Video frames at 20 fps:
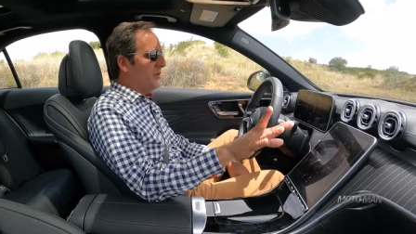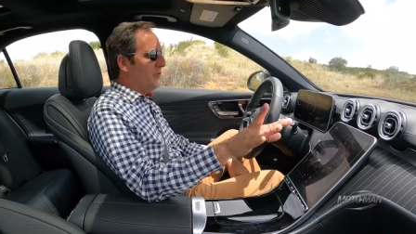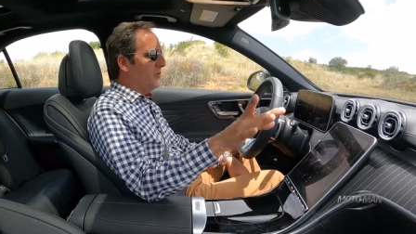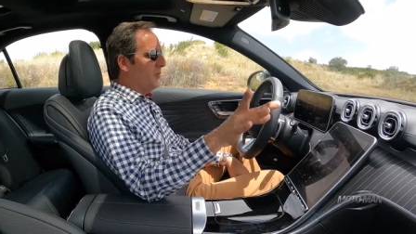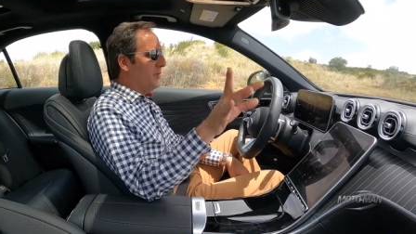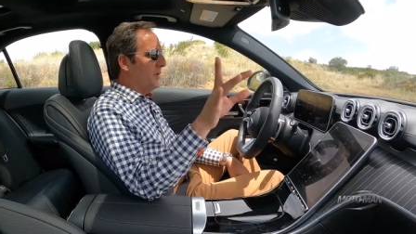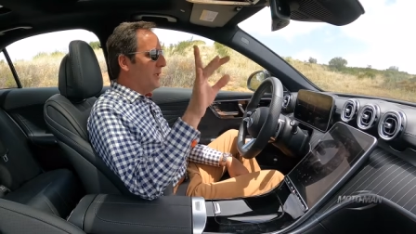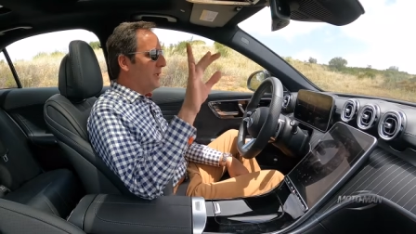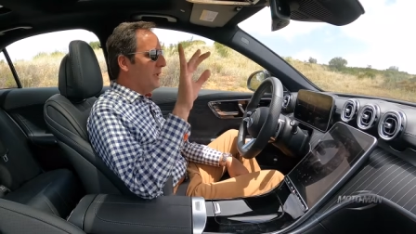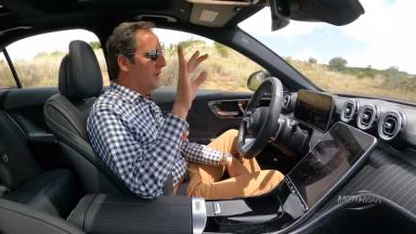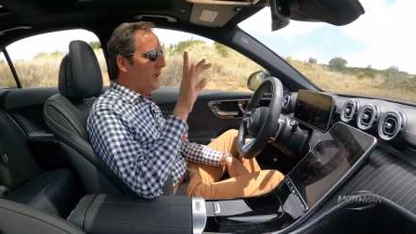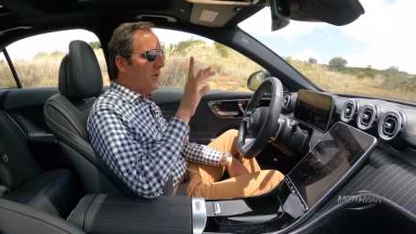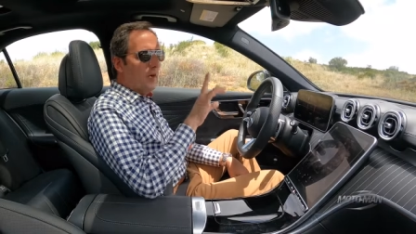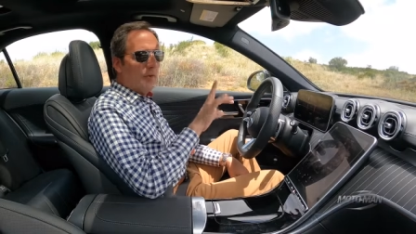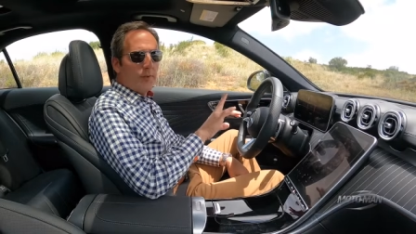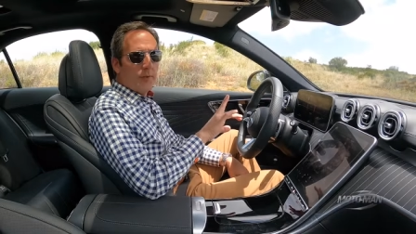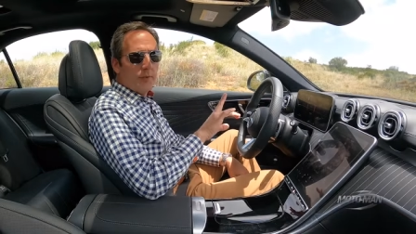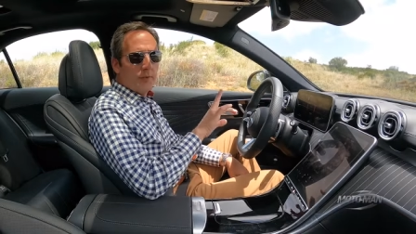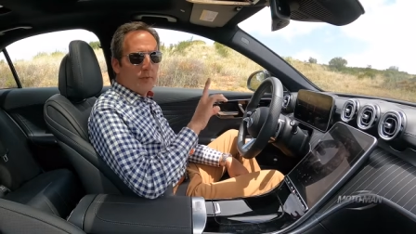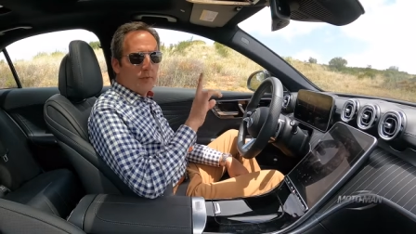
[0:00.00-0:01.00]
it would be
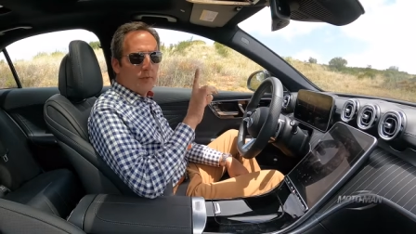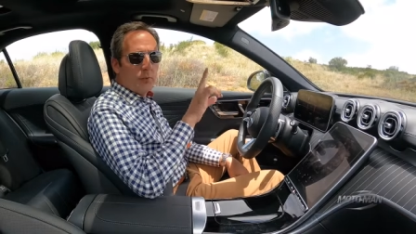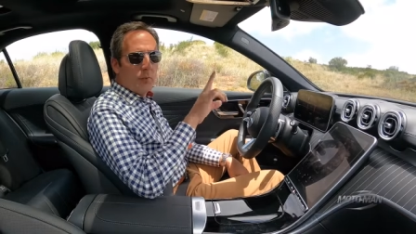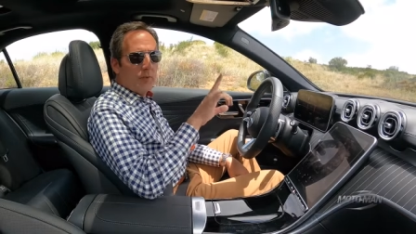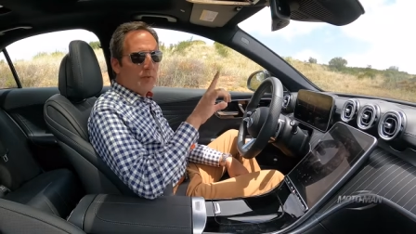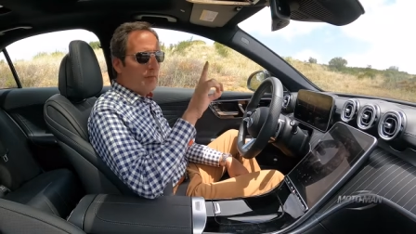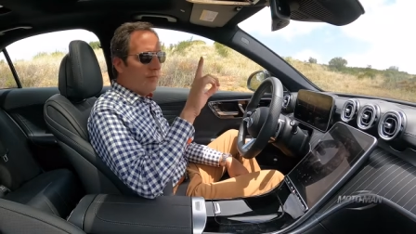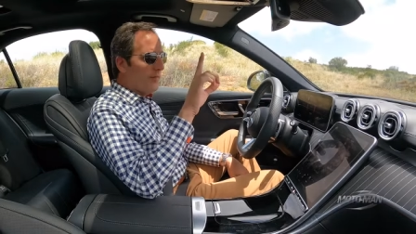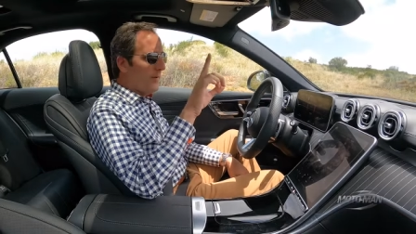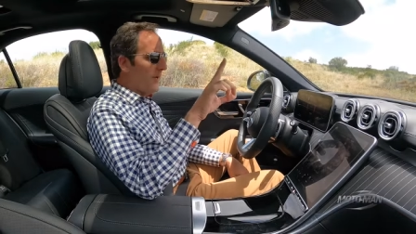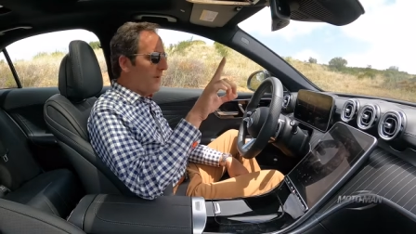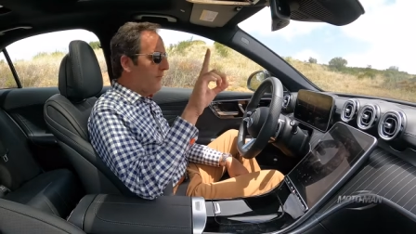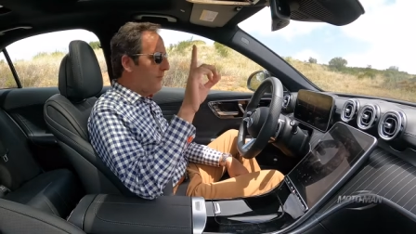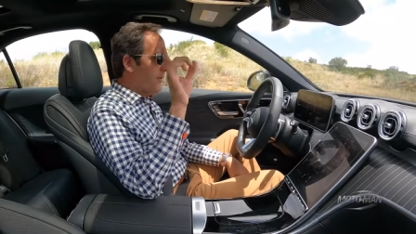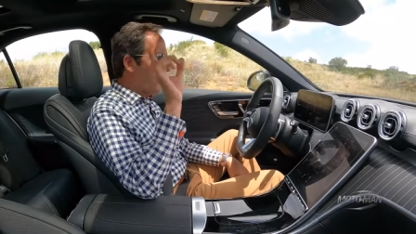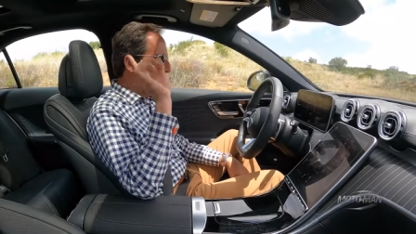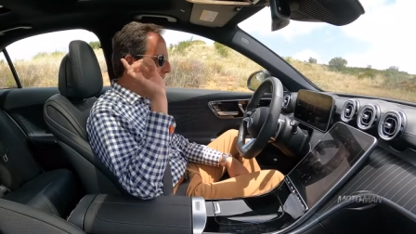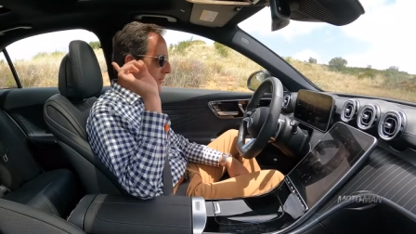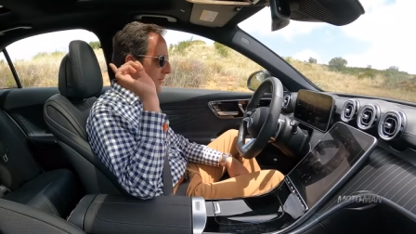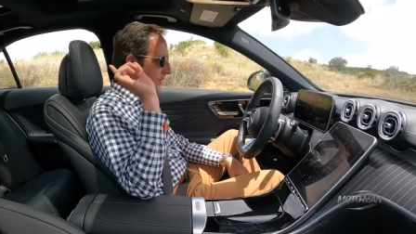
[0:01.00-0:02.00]

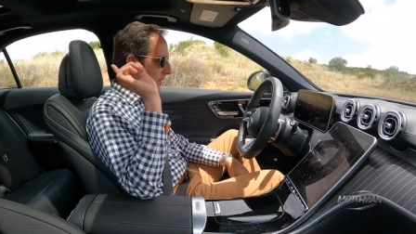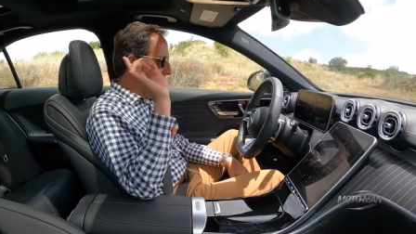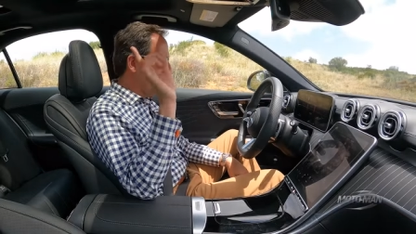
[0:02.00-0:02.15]
125 pounds